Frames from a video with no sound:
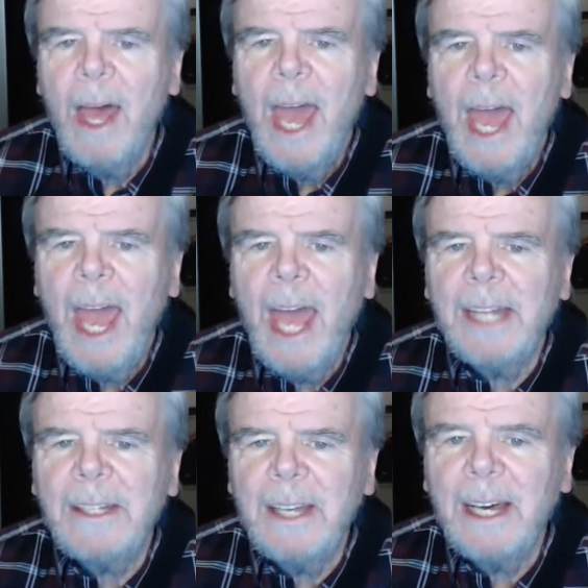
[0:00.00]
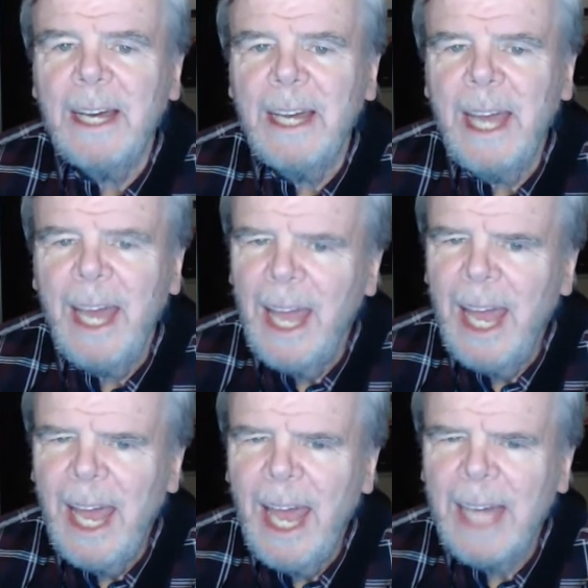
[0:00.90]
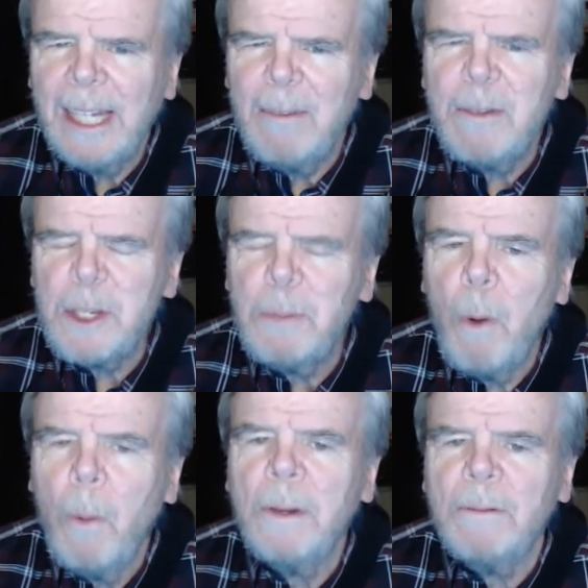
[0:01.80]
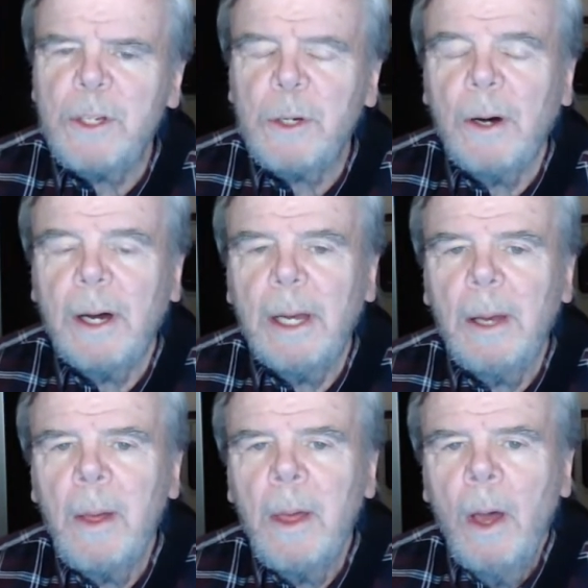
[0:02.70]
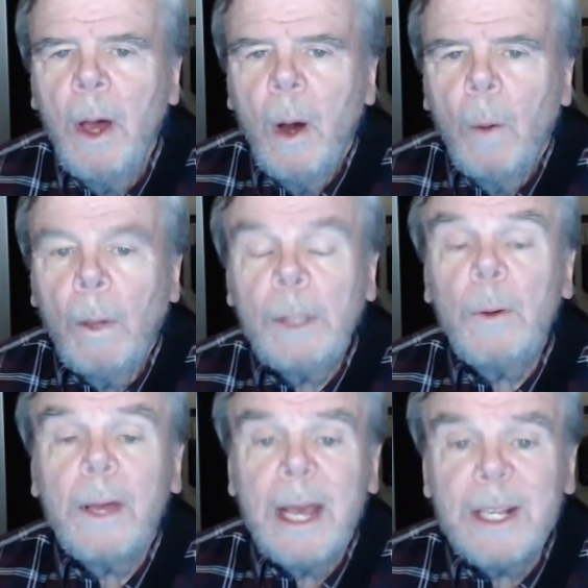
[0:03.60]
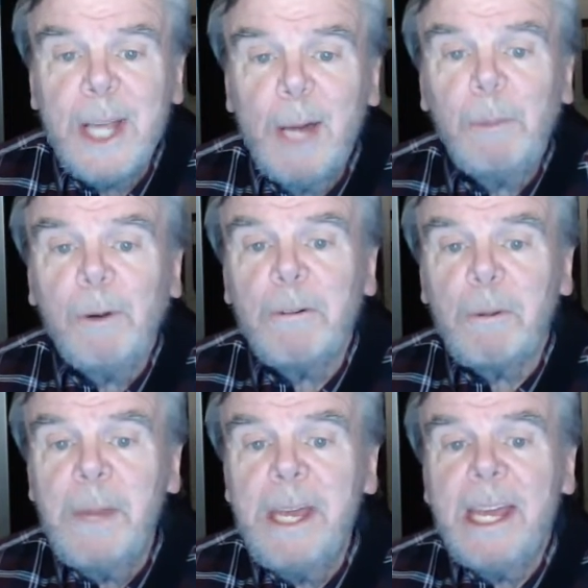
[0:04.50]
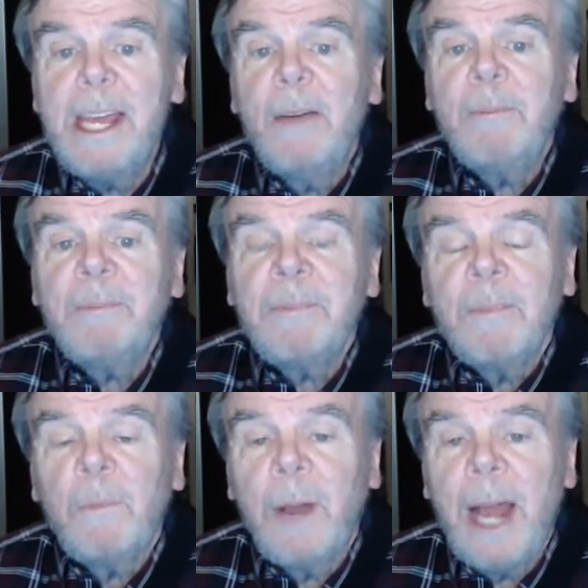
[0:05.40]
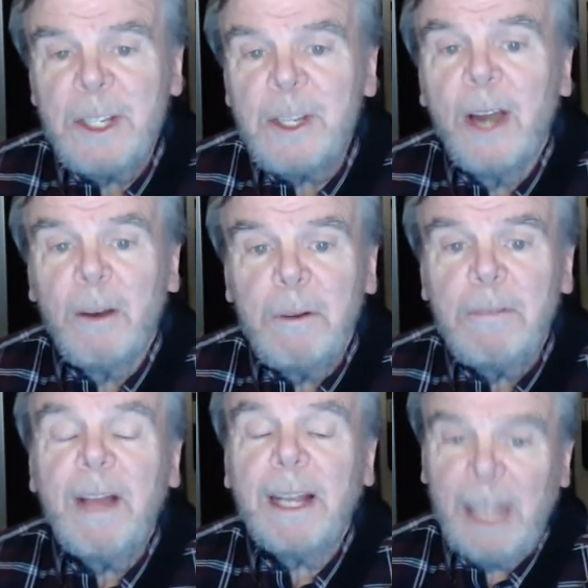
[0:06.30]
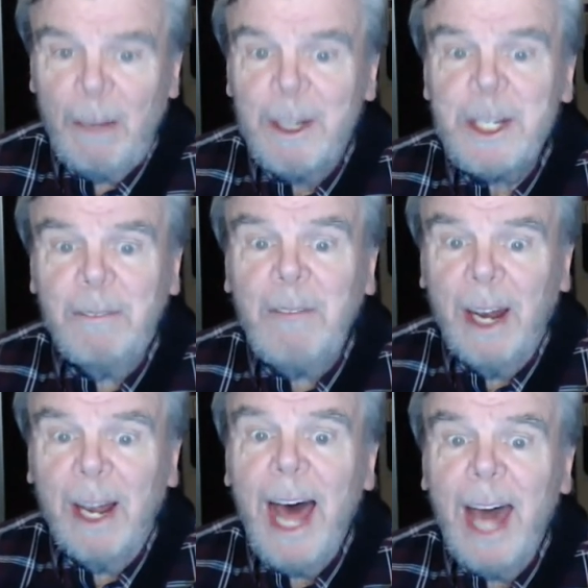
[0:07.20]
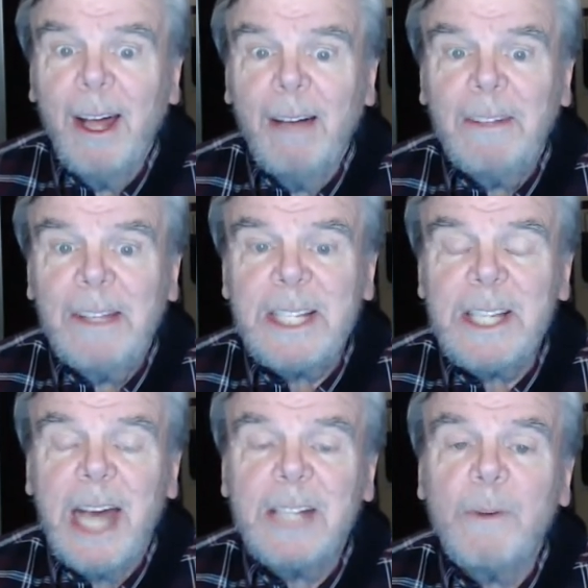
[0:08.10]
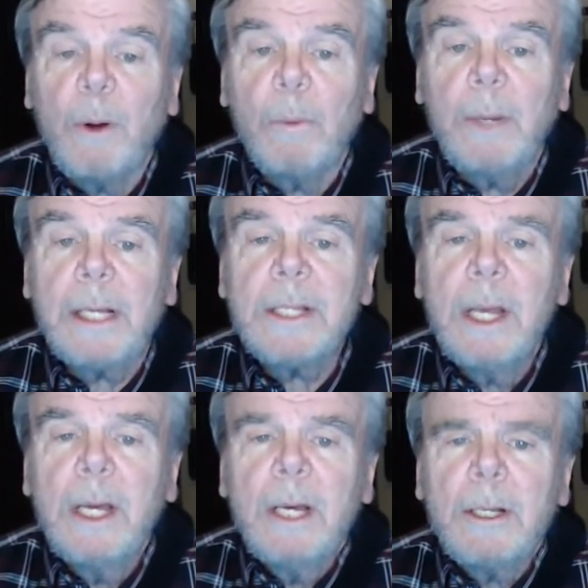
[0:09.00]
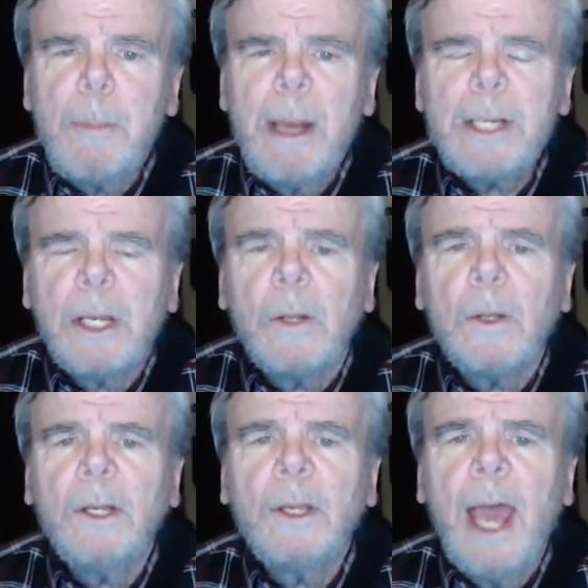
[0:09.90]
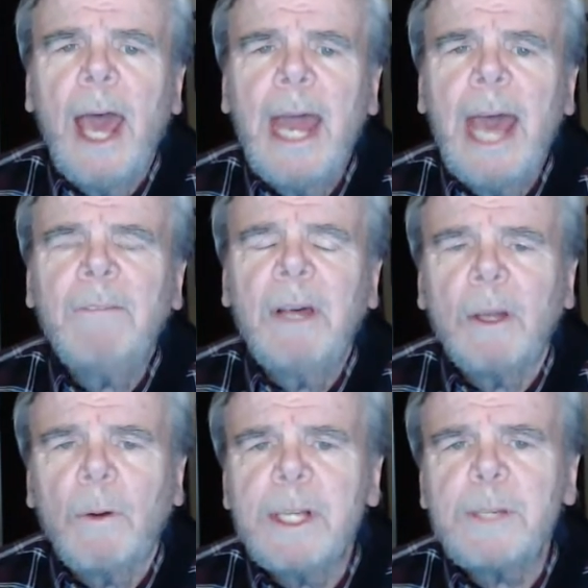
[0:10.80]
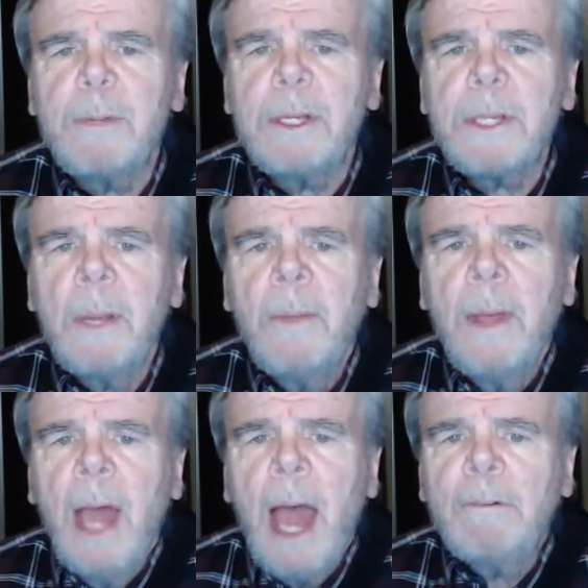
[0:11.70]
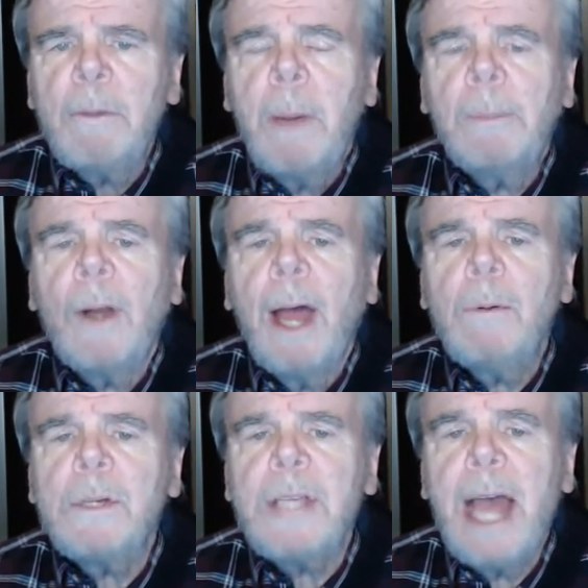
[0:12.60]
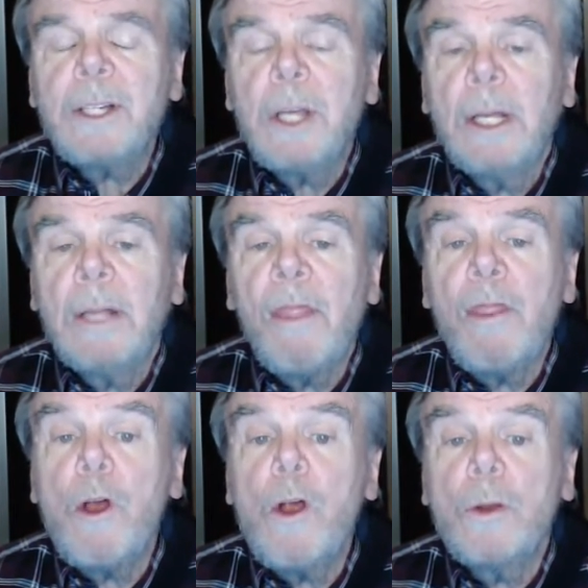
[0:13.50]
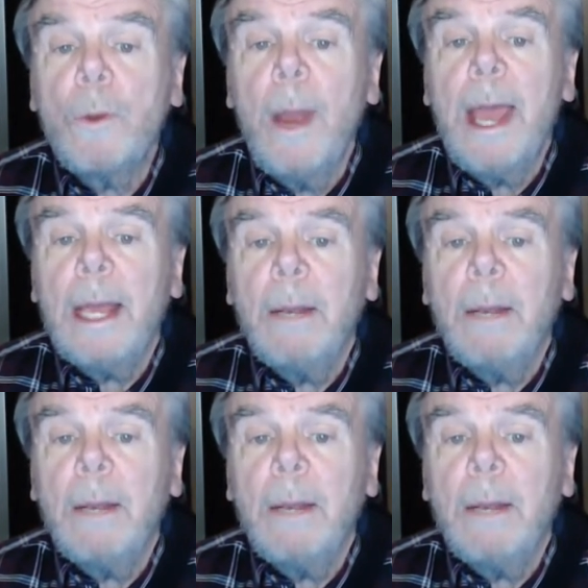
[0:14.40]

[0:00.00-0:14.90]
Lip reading: and give us a moment of joy? One quick example for me, when I started reflecting, which I've done a lot of in this last 4 weeks, especially looking at Advent and Christmas. I remember I was actually in third grade,